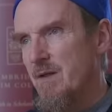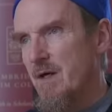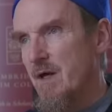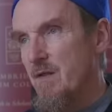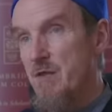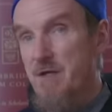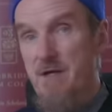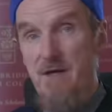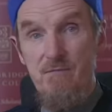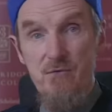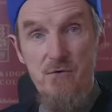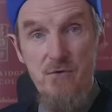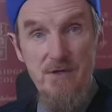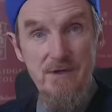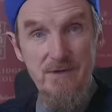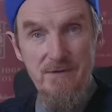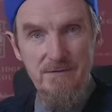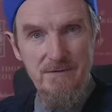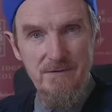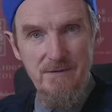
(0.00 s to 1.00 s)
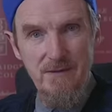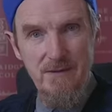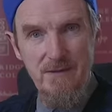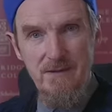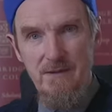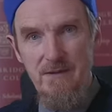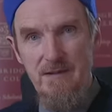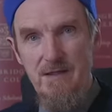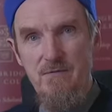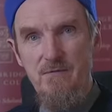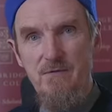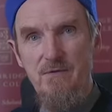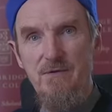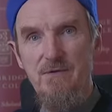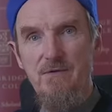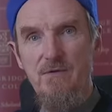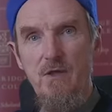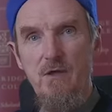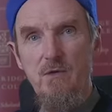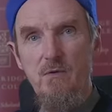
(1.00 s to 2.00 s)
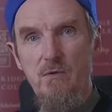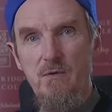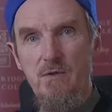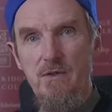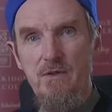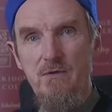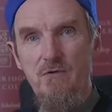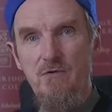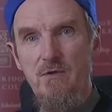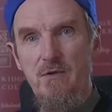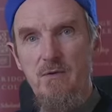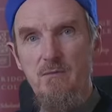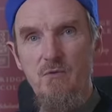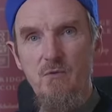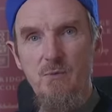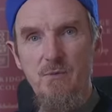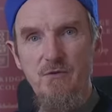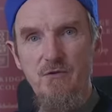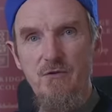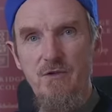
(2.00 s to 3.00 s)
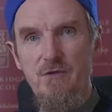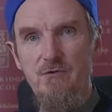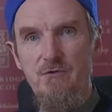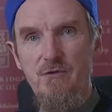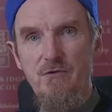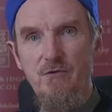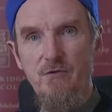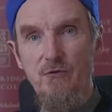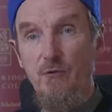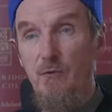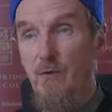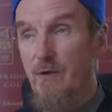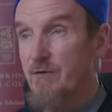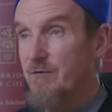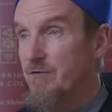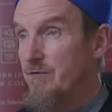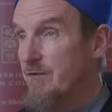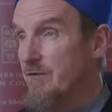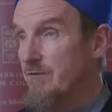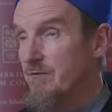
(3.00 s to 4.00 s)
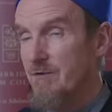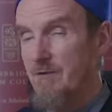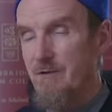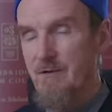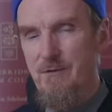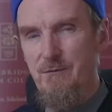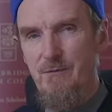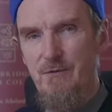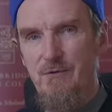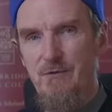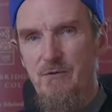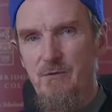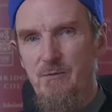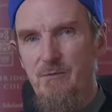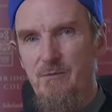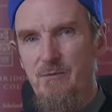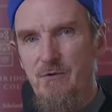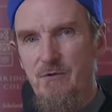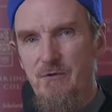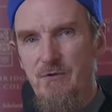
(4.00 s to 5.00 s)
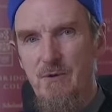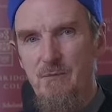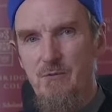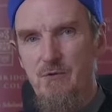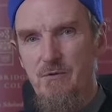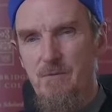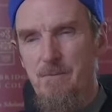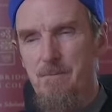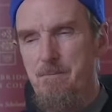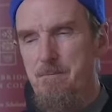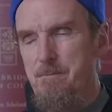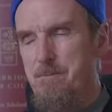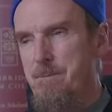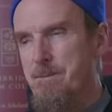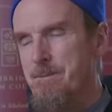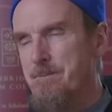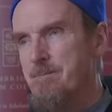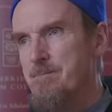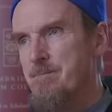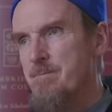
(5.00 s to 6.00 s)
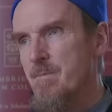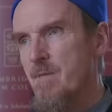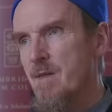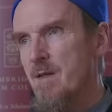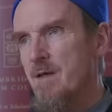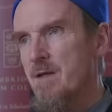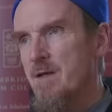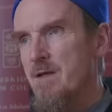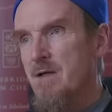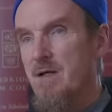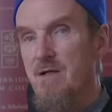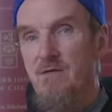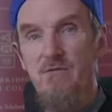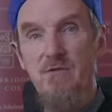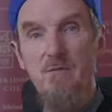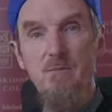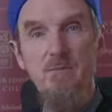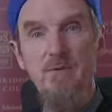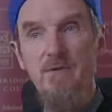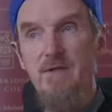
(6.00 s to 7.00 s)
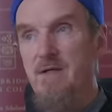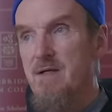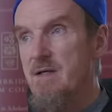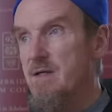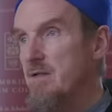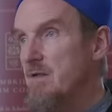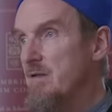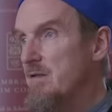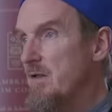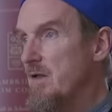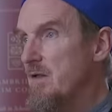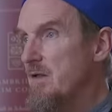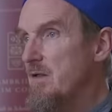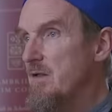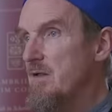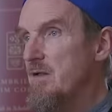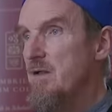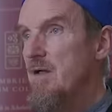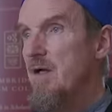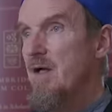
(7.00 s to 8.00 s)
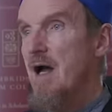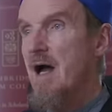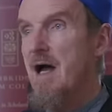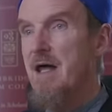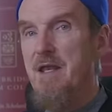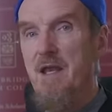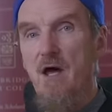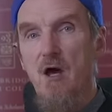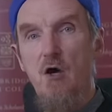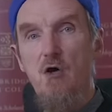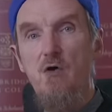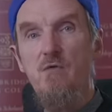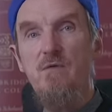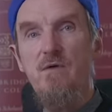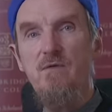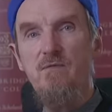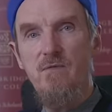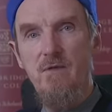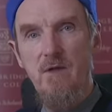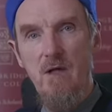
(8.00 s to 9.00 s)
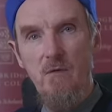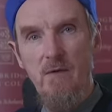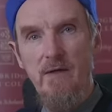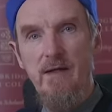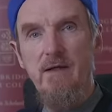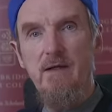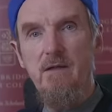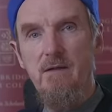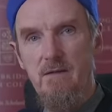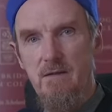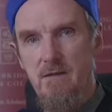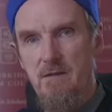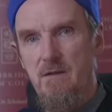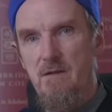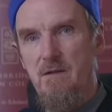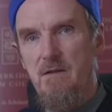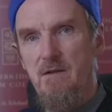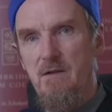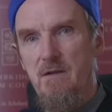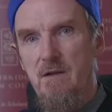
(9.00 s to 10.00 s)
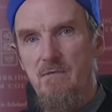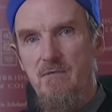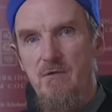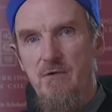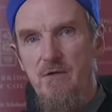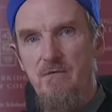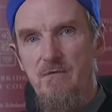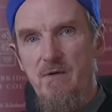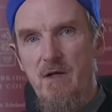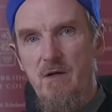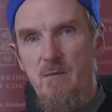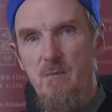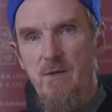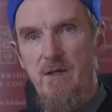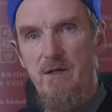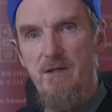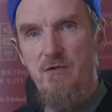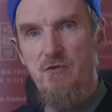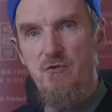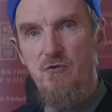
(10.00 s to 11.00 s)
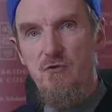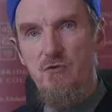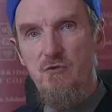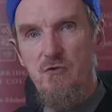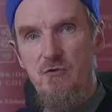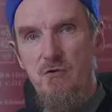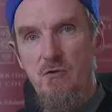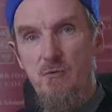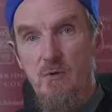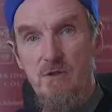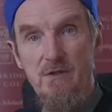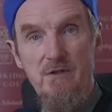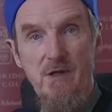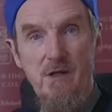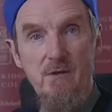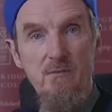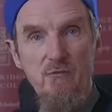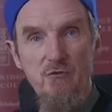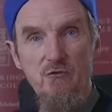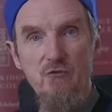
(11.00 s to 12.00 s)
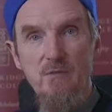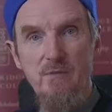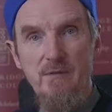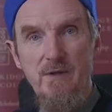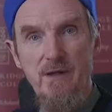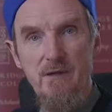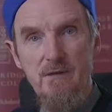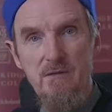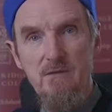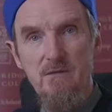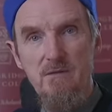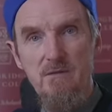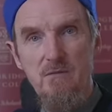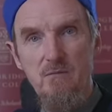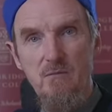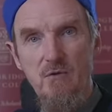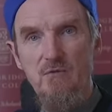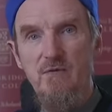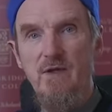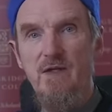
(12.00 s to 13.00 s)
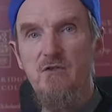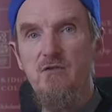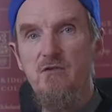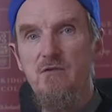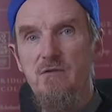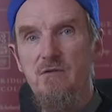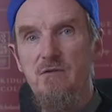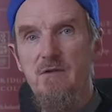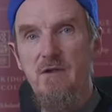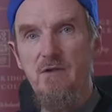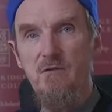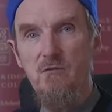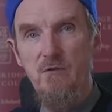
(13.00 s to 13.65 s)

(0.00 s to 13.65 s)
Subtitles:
And that everything, even though it seems mysterious to us, given our limited perception, is simply an overflowing of the divine plenitude which comes from that perfection, that